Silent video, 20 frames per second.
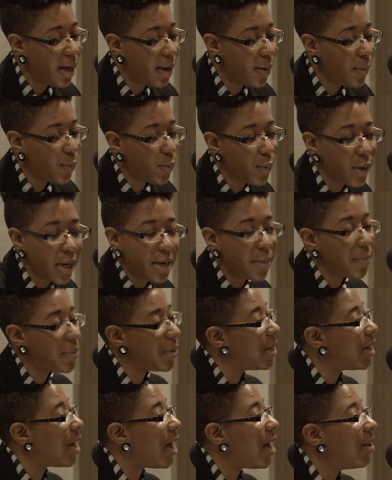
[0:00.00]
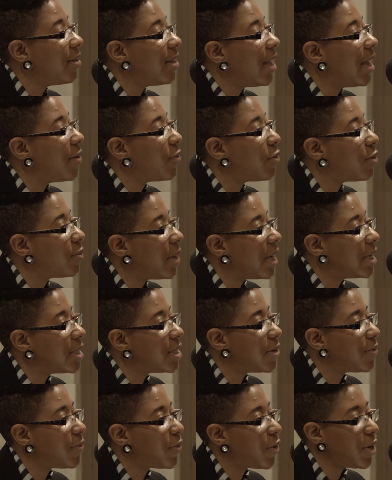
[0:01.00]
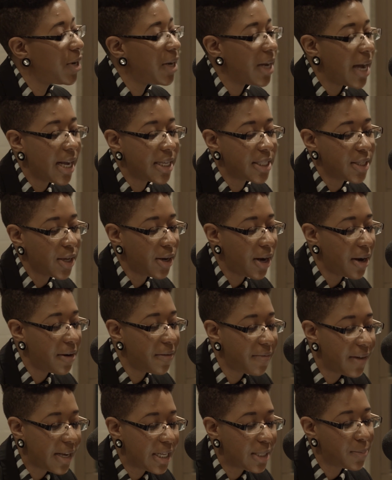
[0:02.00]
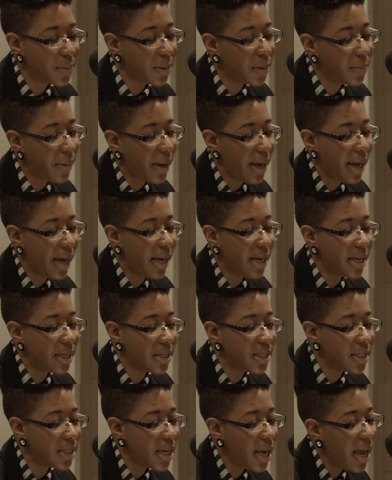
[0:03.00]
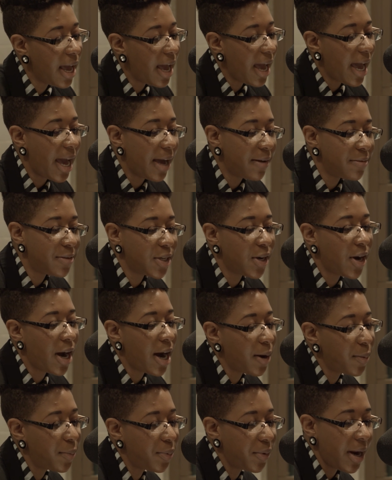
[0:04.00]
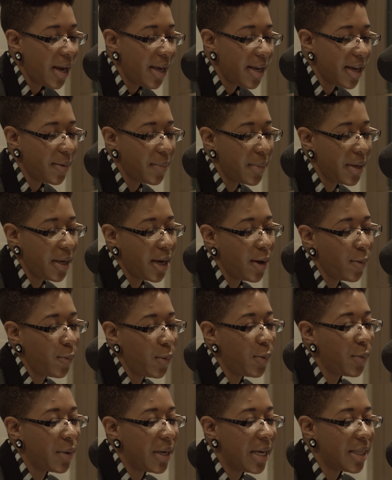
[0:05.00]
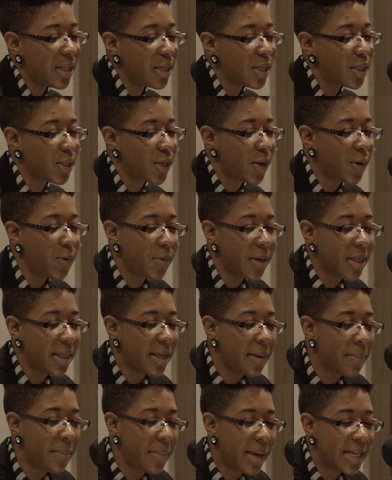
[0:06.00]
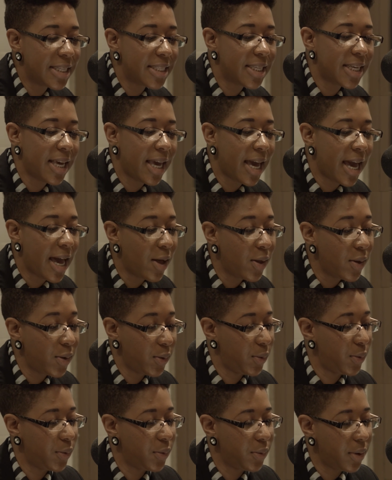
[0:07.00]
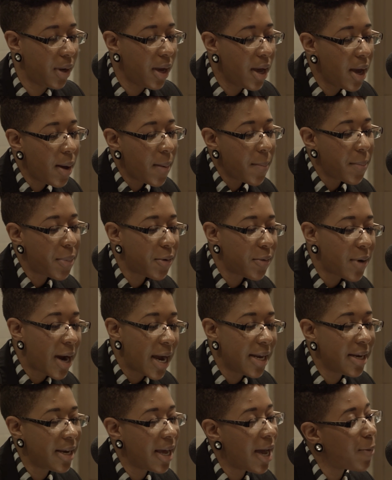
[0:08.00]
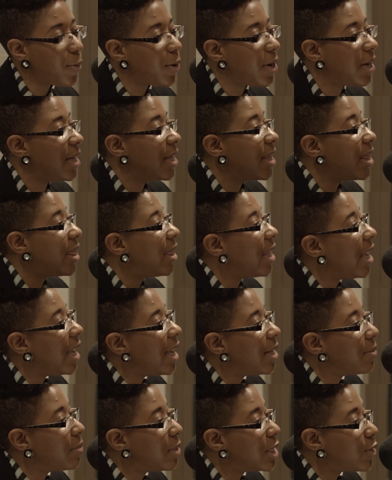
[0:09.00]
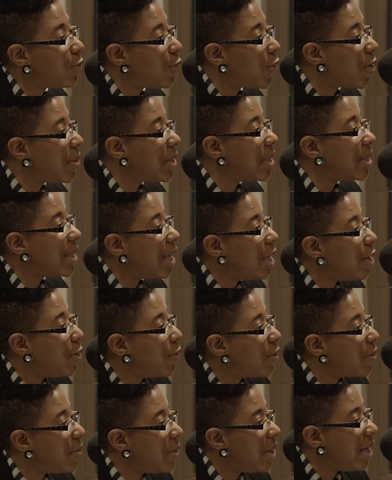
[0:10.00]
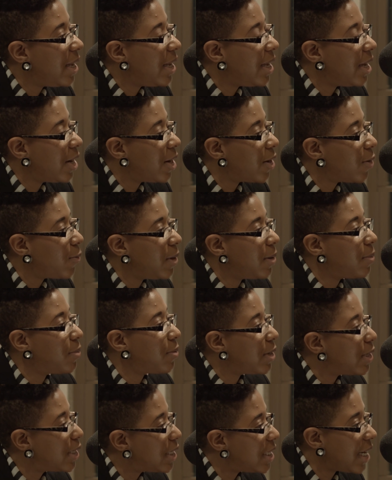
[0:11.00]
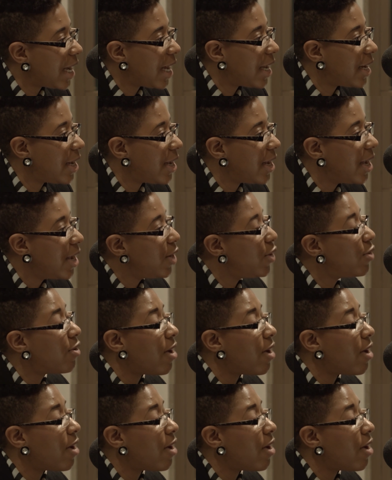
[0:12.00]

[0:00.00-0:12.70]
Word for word: Um, we're going to put all of that information for you guys on our Facebook page. After our break coming up, we will end the show with Amanda Calhoun. But right now, we're going to thank Ms. Forman. Thank you for being here. We appreciate it.